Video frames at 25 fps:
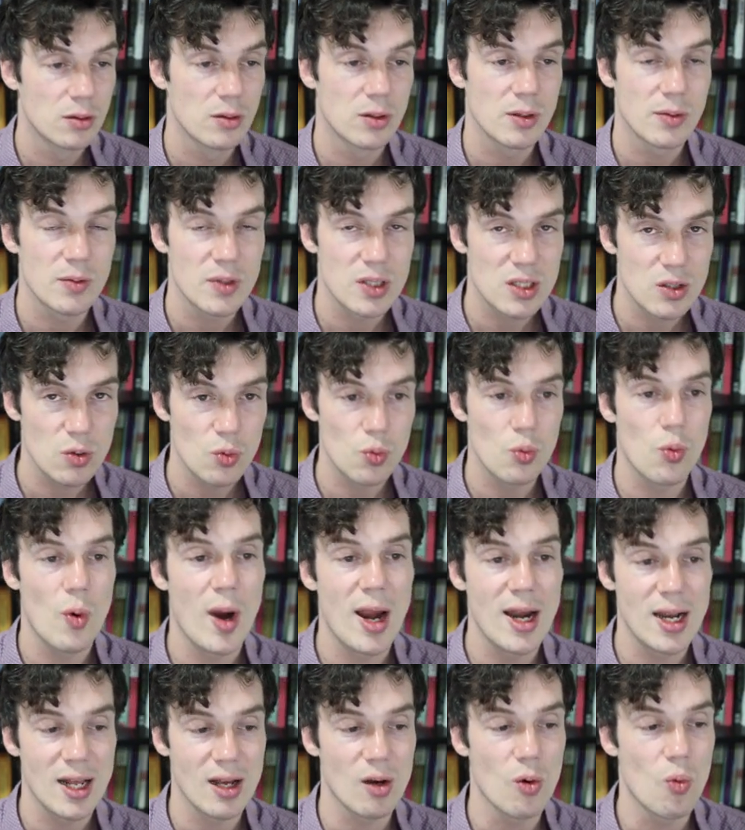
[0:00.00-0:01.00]
We're still
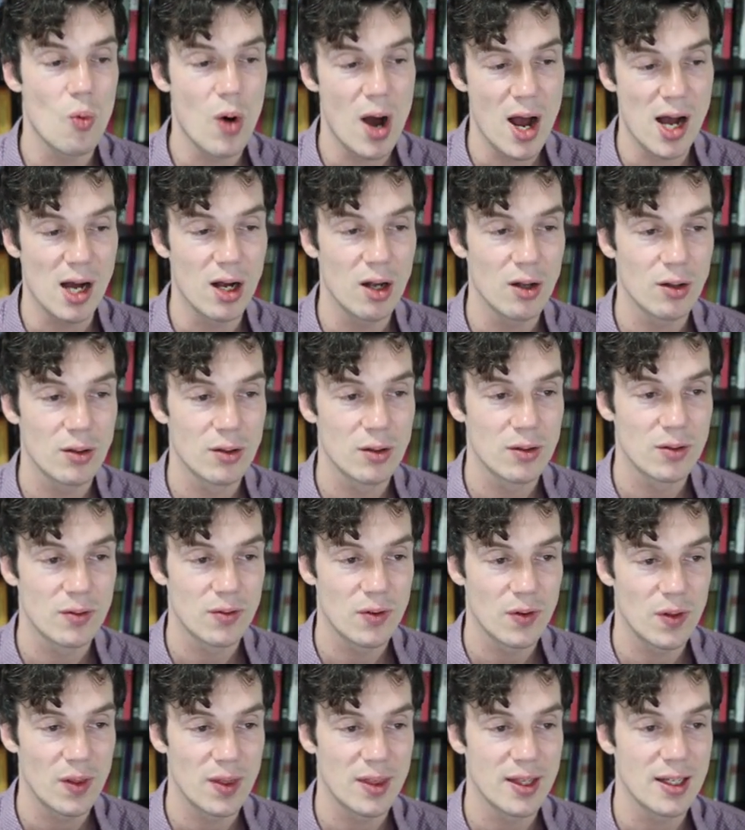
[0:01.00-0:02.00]
waiting a while for
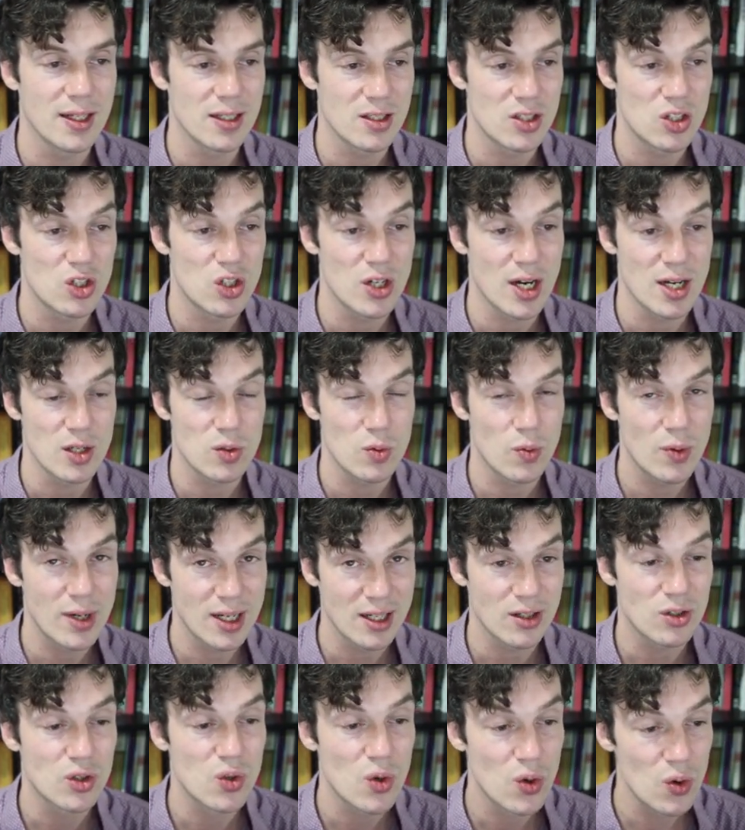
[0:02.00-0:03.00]
the things to change. We're
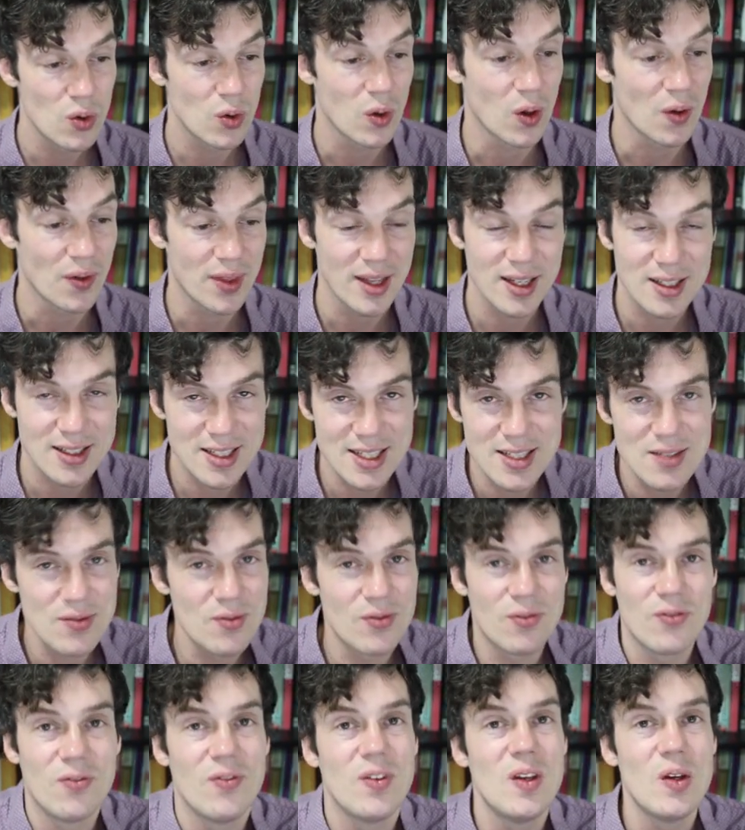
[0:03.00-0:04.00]
waiting too long. That doesn't
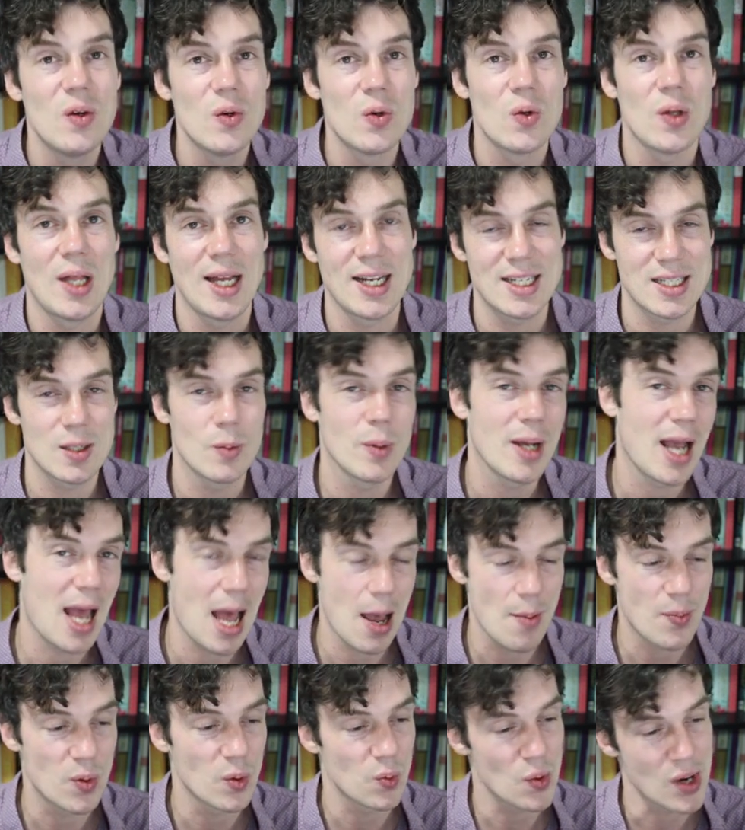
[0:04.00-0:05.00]
feel like something
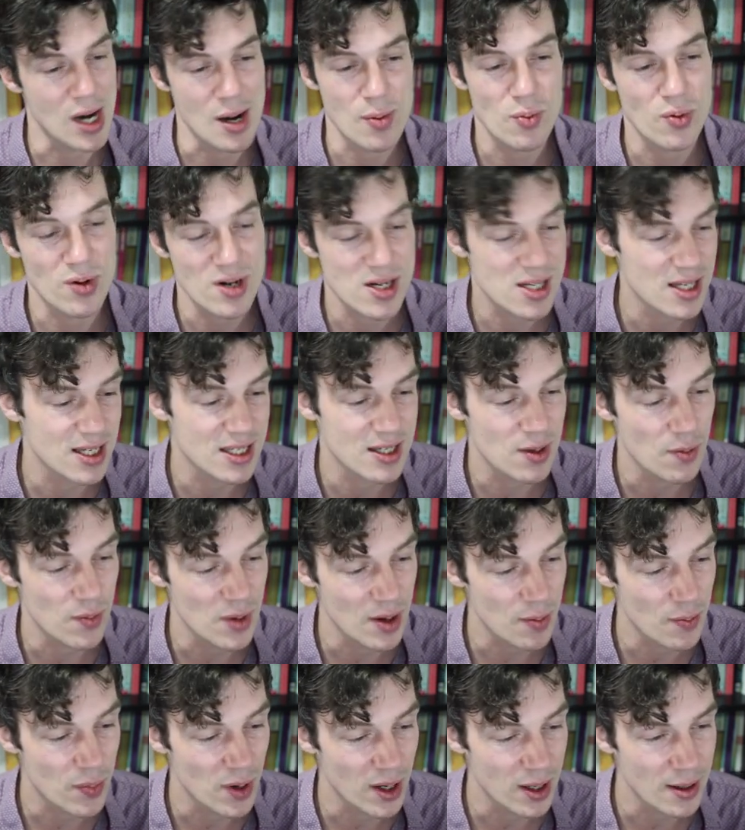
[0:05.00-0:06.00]
happened when I press the
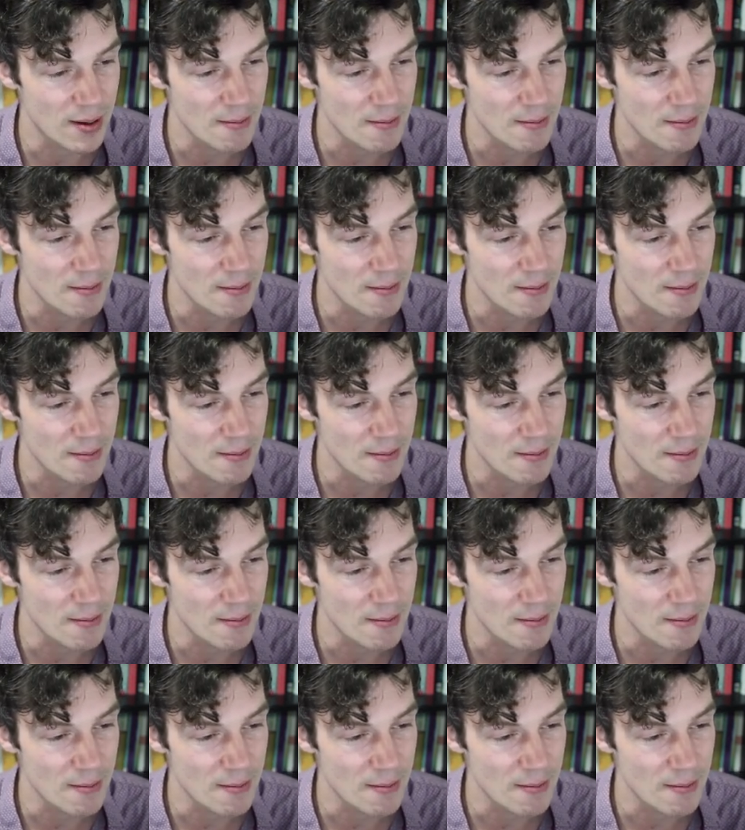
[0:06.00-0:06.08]
submit button.